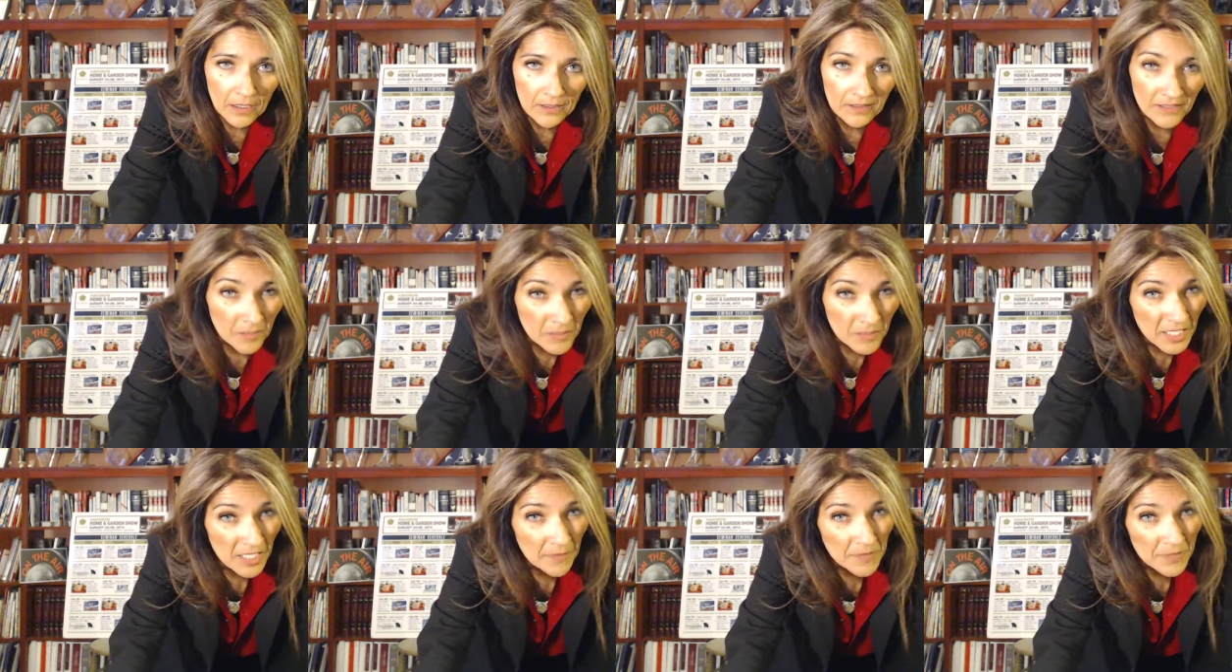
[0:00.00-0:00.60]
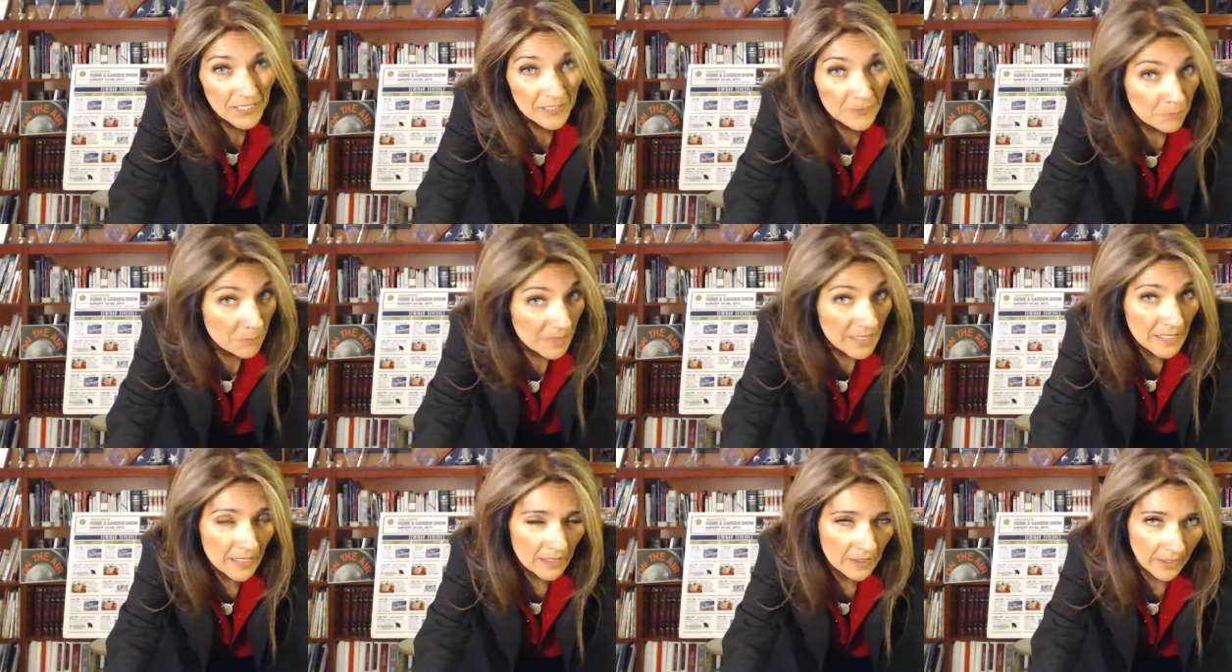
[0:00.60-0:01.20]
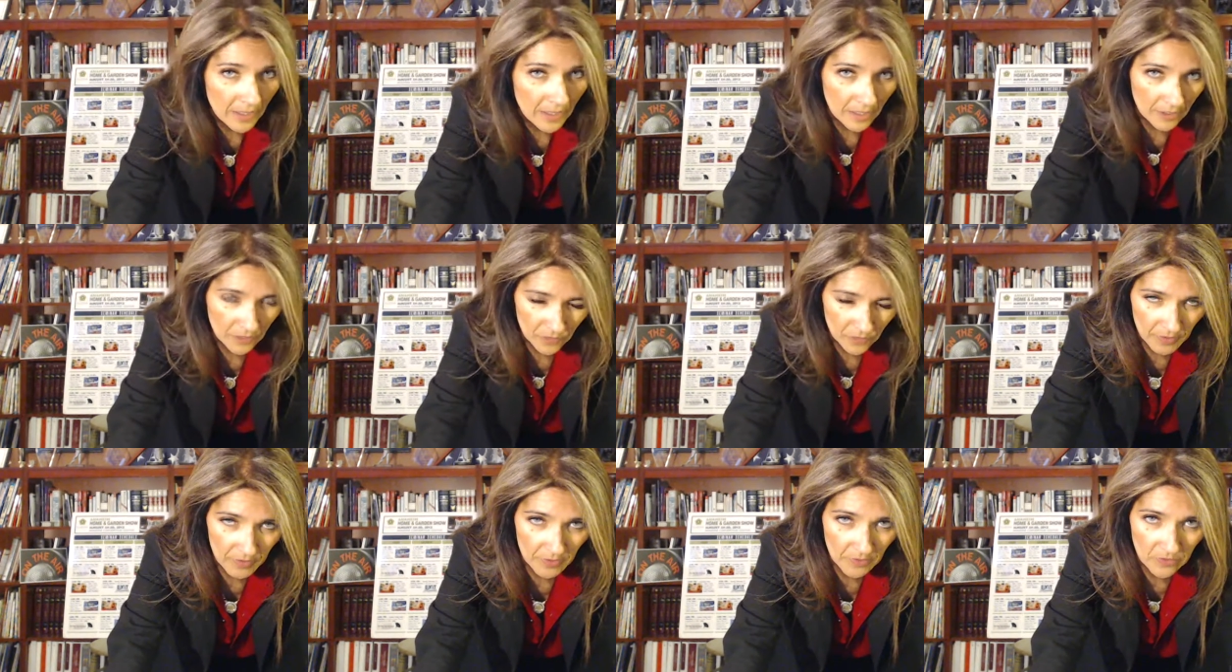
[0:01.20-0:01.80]
Sometimes it's beaten out
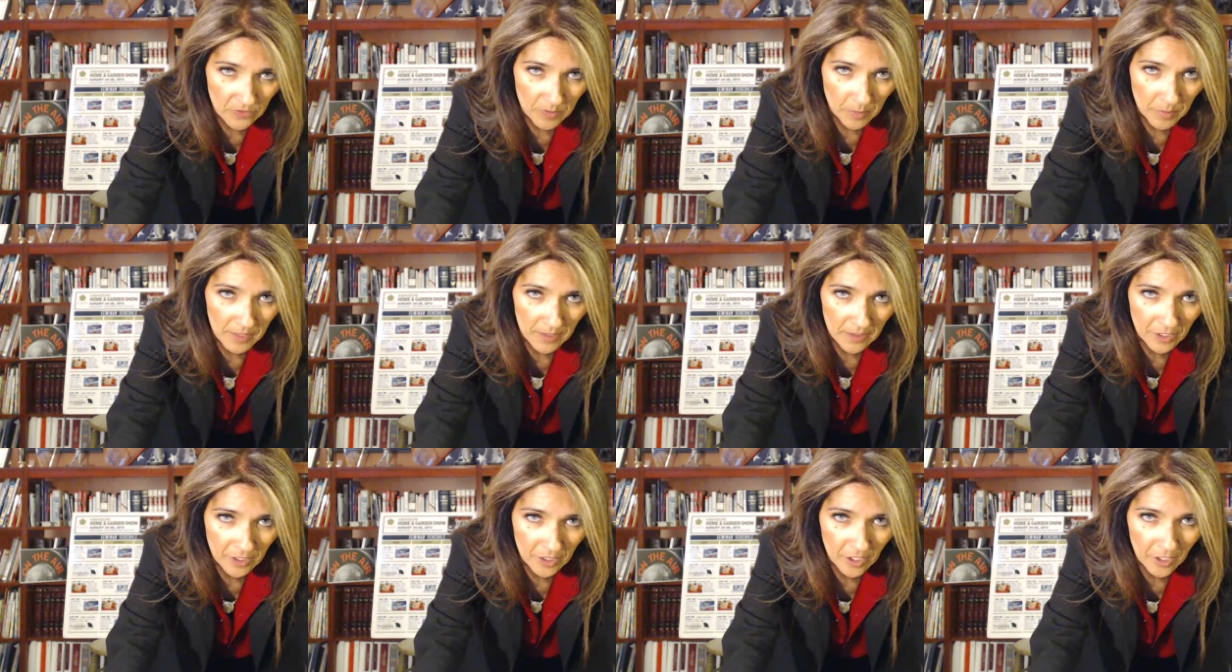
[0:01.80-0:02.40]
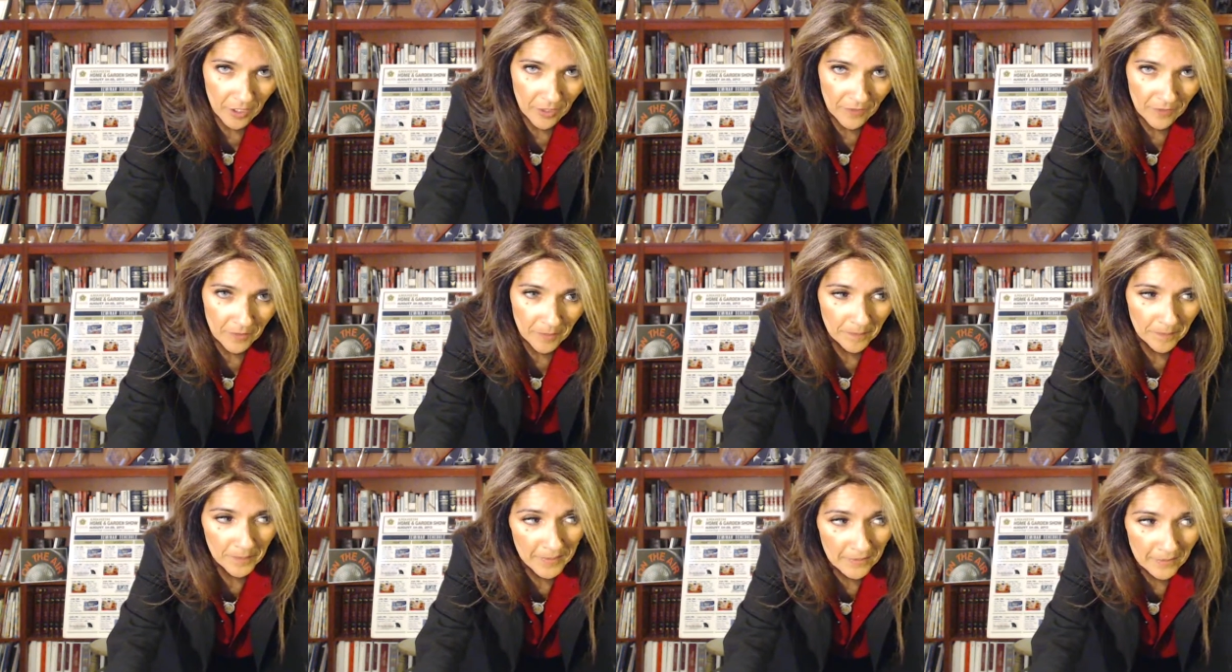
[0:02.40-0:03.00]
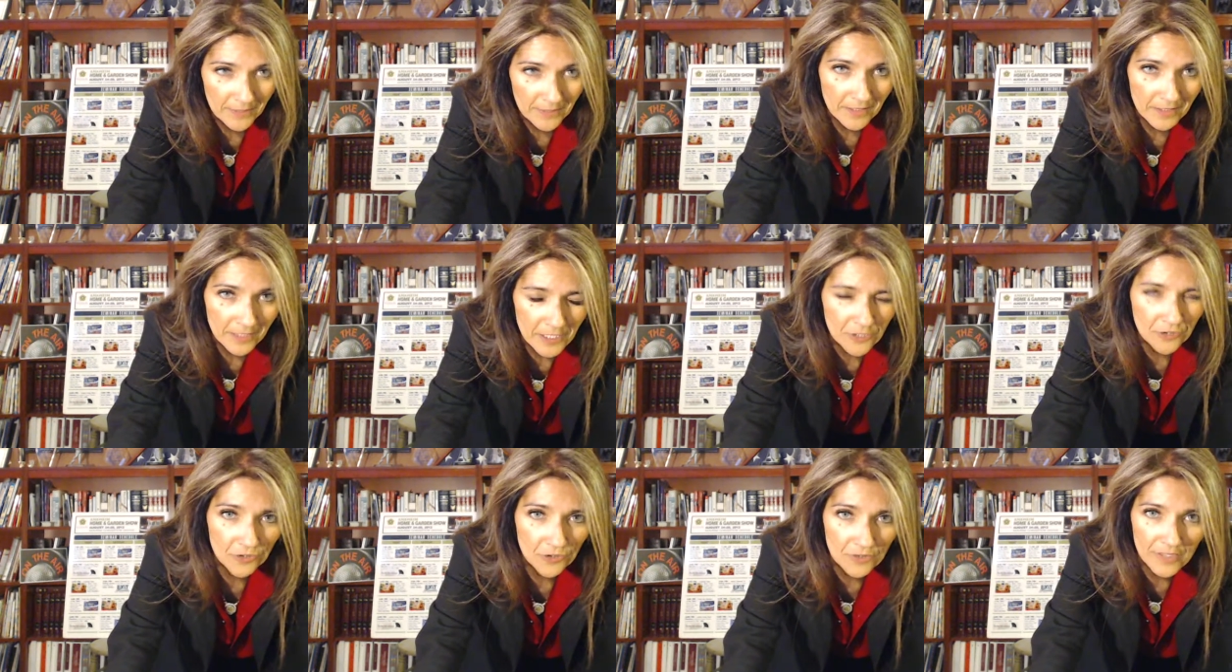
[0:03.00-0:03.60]
of us, depending on the parents and
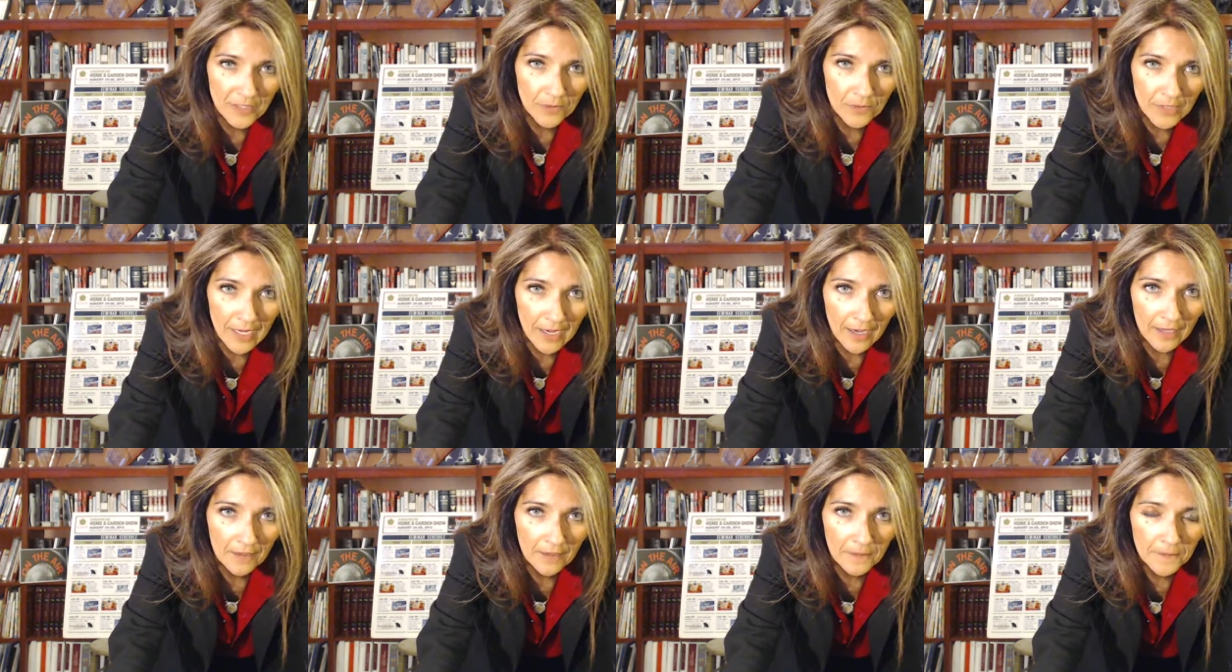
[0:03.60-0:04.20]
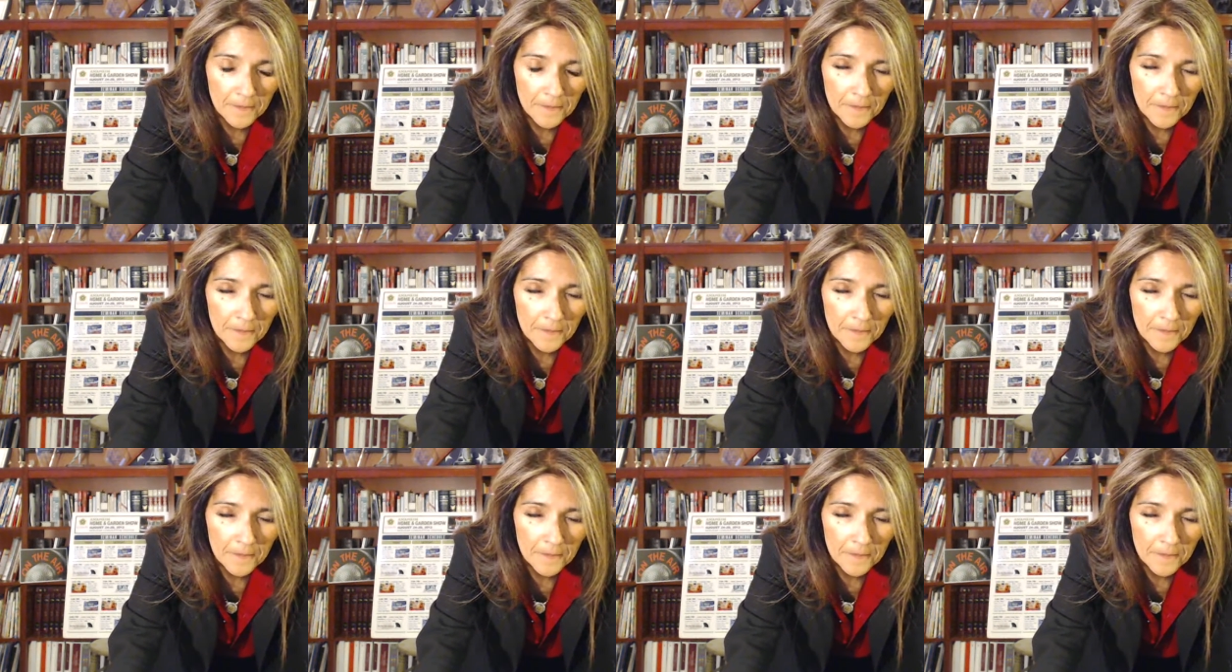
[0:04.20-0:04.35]
teachers that we had.